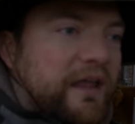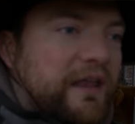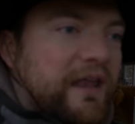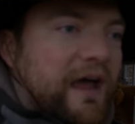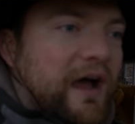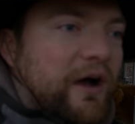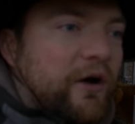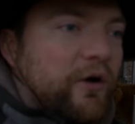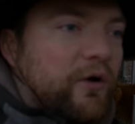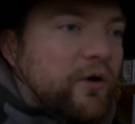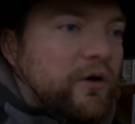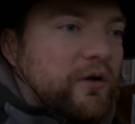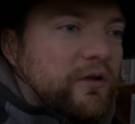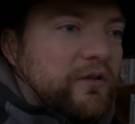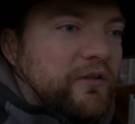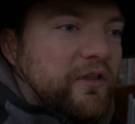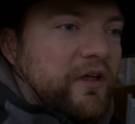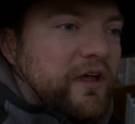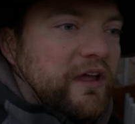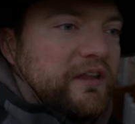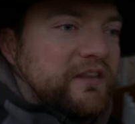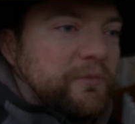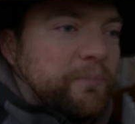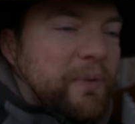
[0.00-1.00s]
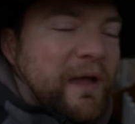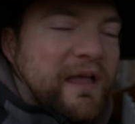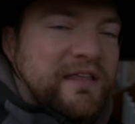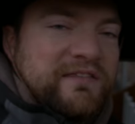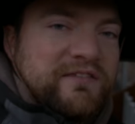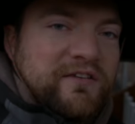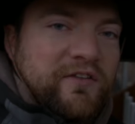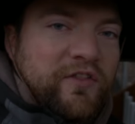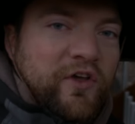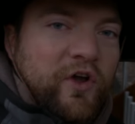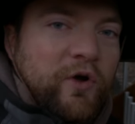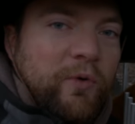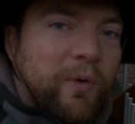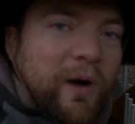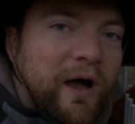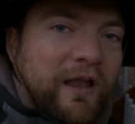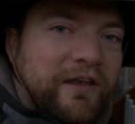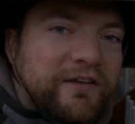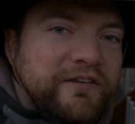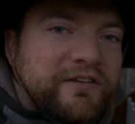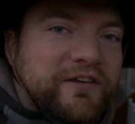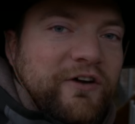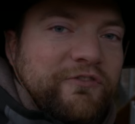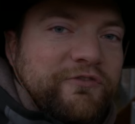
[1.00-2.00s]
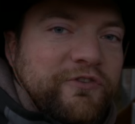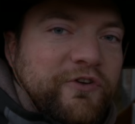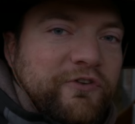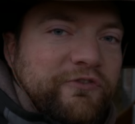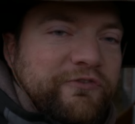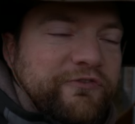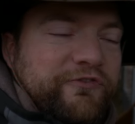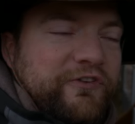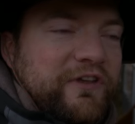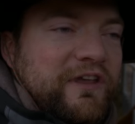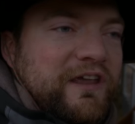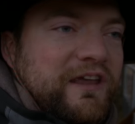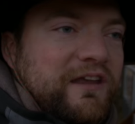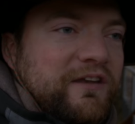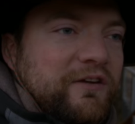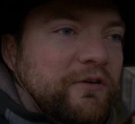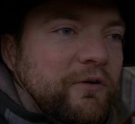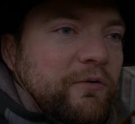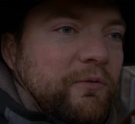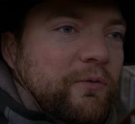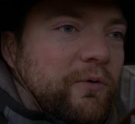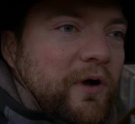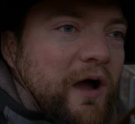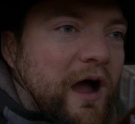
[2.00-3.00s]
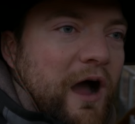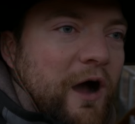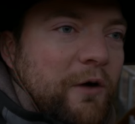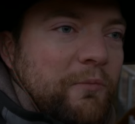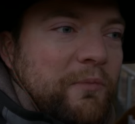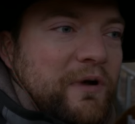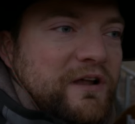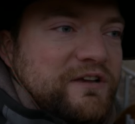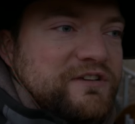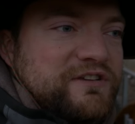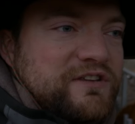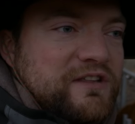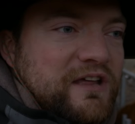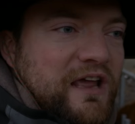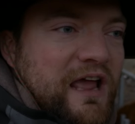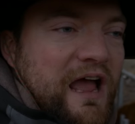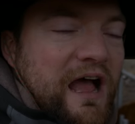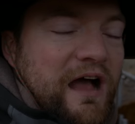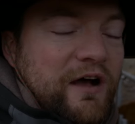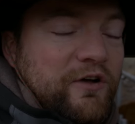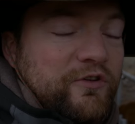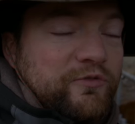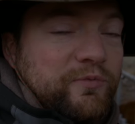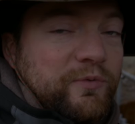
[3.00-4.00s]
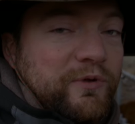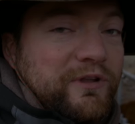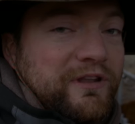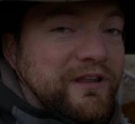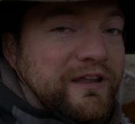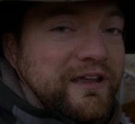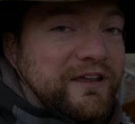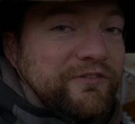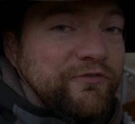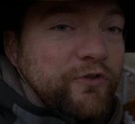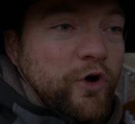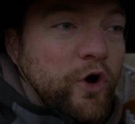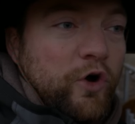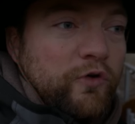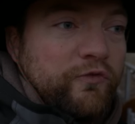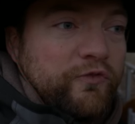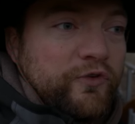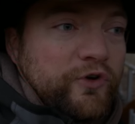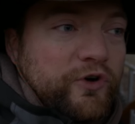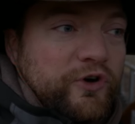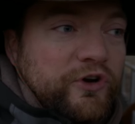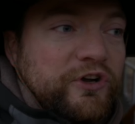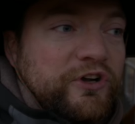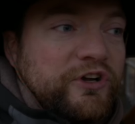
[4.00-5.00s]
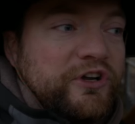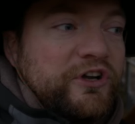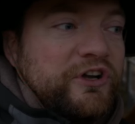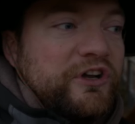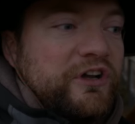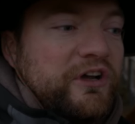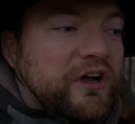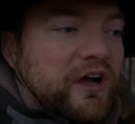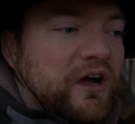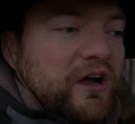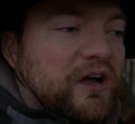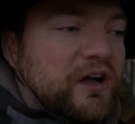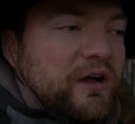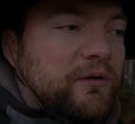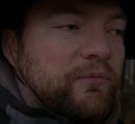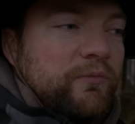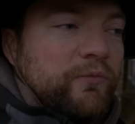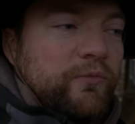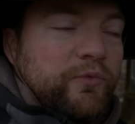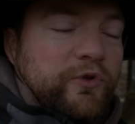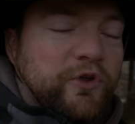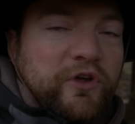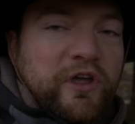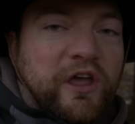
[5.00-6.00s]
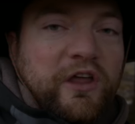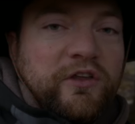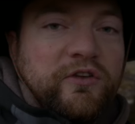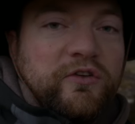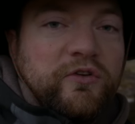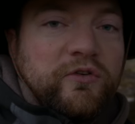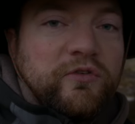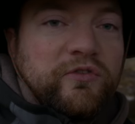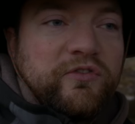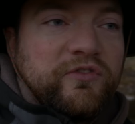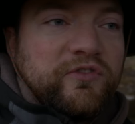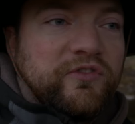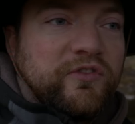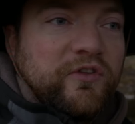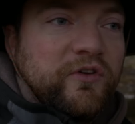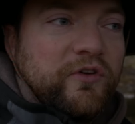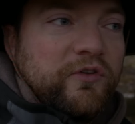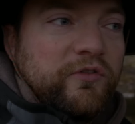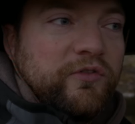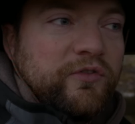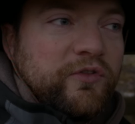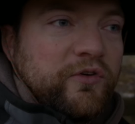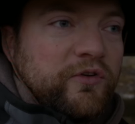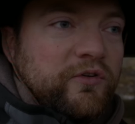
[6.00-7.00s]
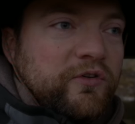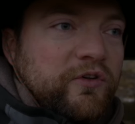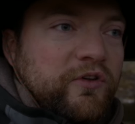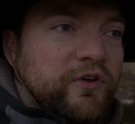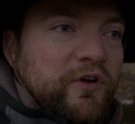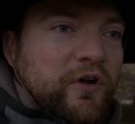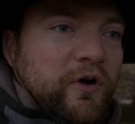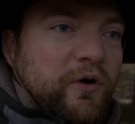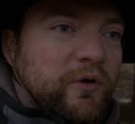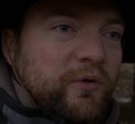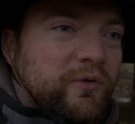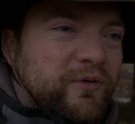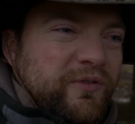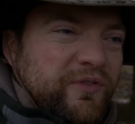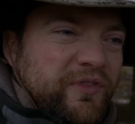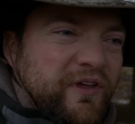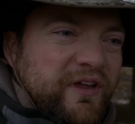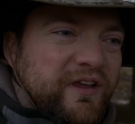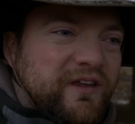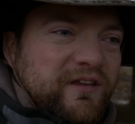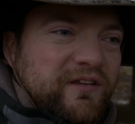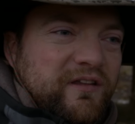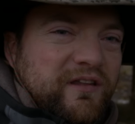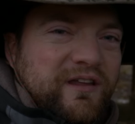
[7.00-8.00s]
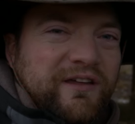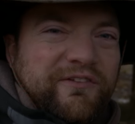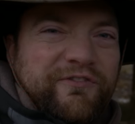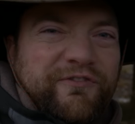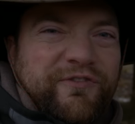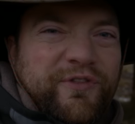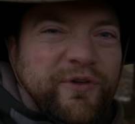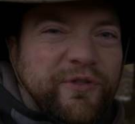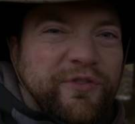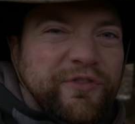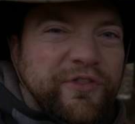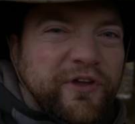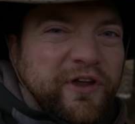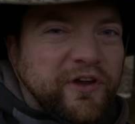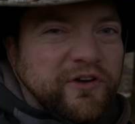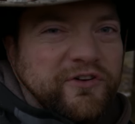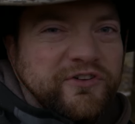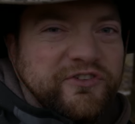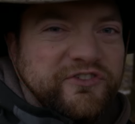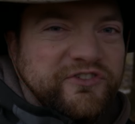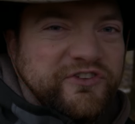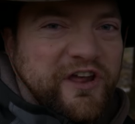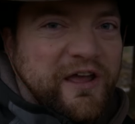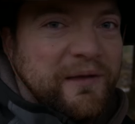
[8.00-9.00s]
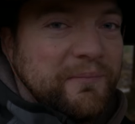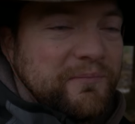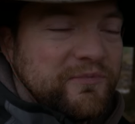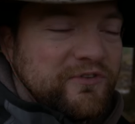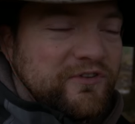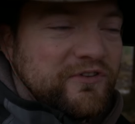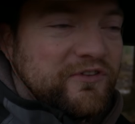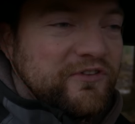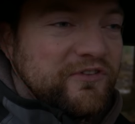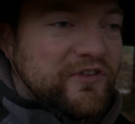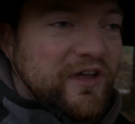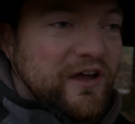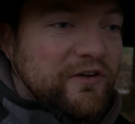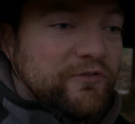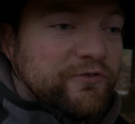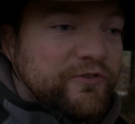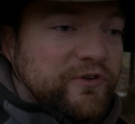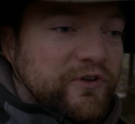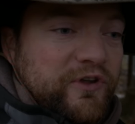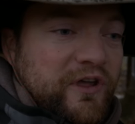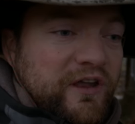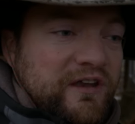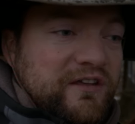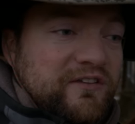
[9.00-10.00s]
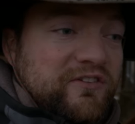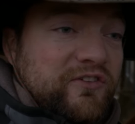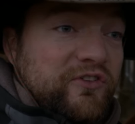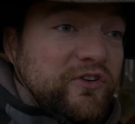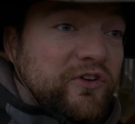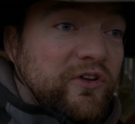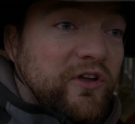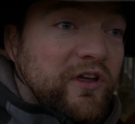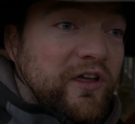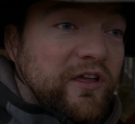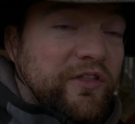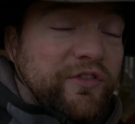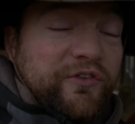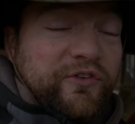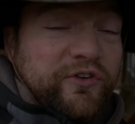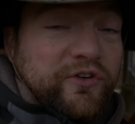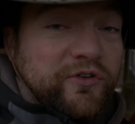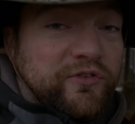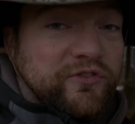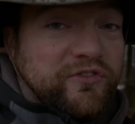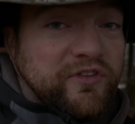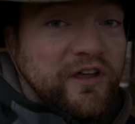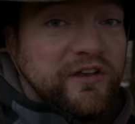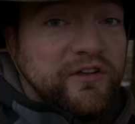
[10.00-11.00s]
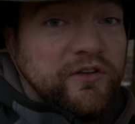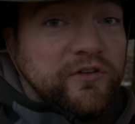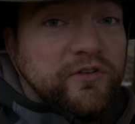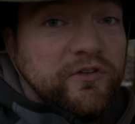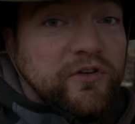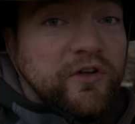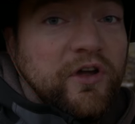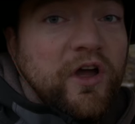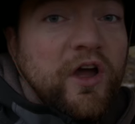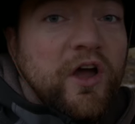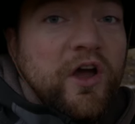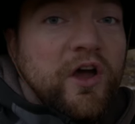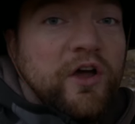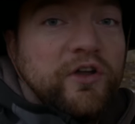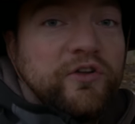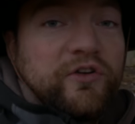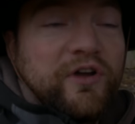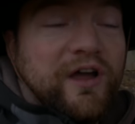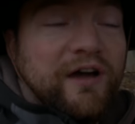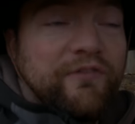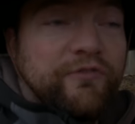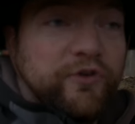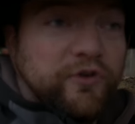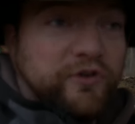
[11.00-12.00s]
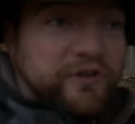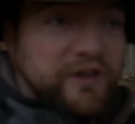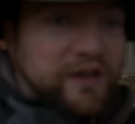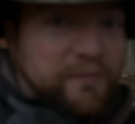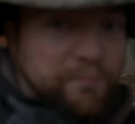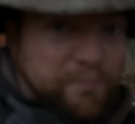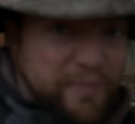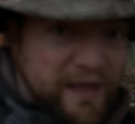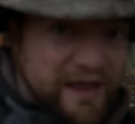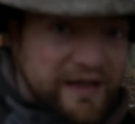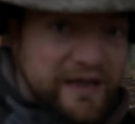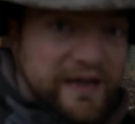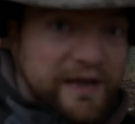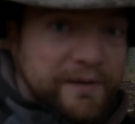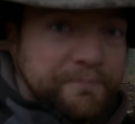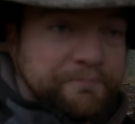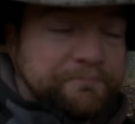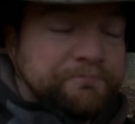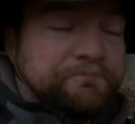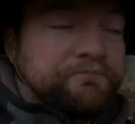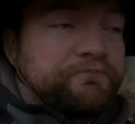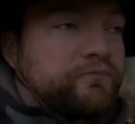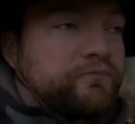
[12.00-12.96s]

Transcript: Now, it depends on the quality of your feed, how much the cows will leave over. You can use the you know, they leave the thicker stems and stuff. You can either use that to cover your deep bedding,